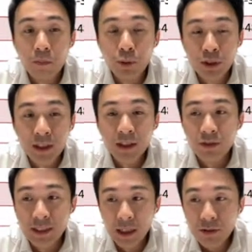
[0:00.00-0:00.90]
posted its
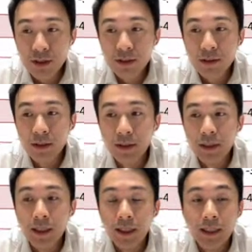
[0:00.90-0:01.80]
results
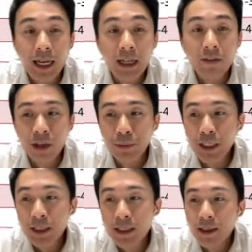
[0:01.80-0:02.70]
uh, in end of
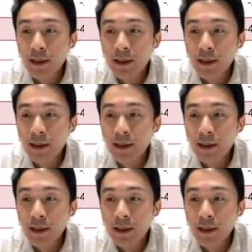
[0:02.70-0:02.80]
February,